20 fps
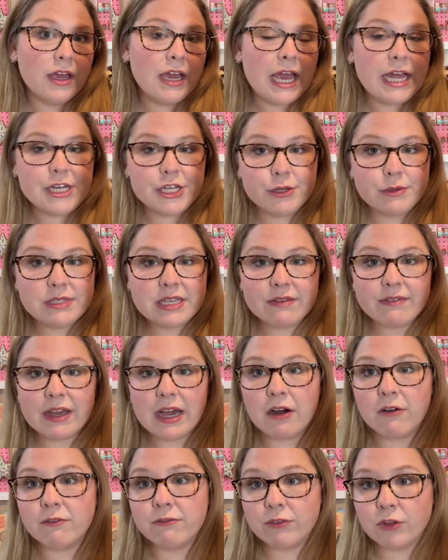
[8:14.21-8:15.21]
And she was giving
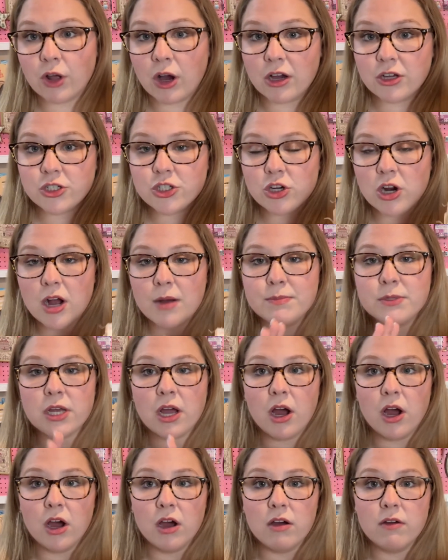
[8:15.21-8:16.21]
out floss drops
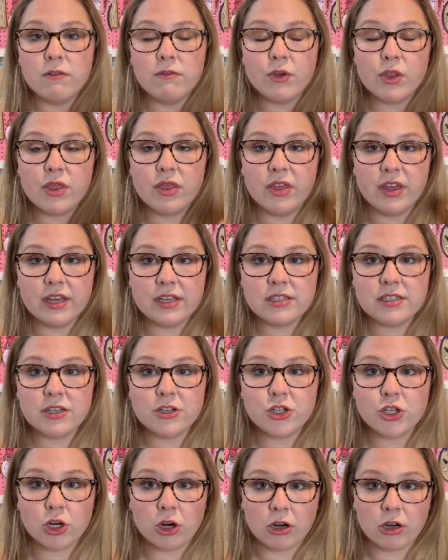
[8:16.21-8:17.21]
of this
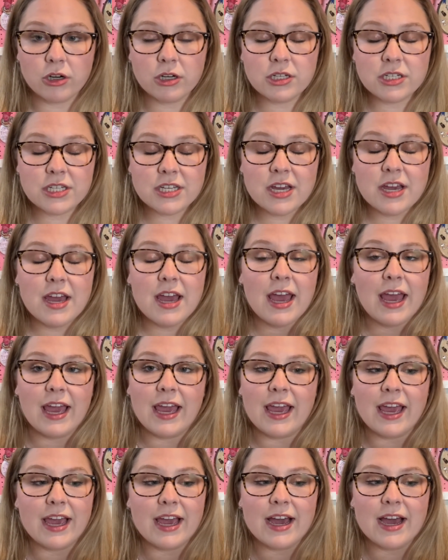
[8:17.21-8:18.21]
chart.
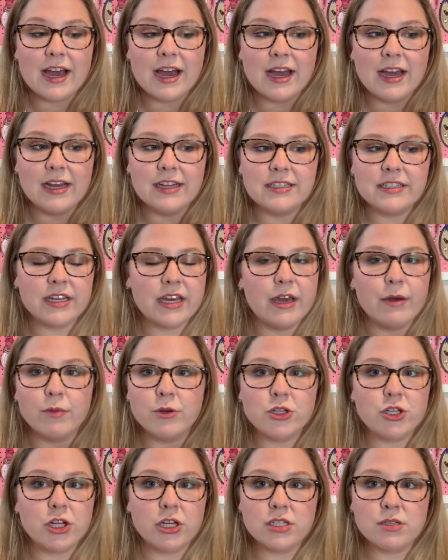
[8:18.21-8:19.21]
And it
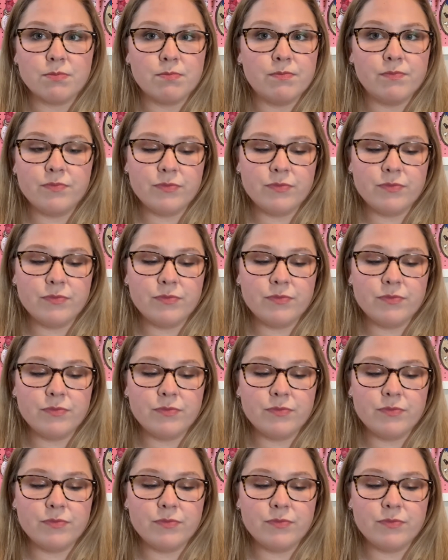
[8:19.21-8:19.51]
was just,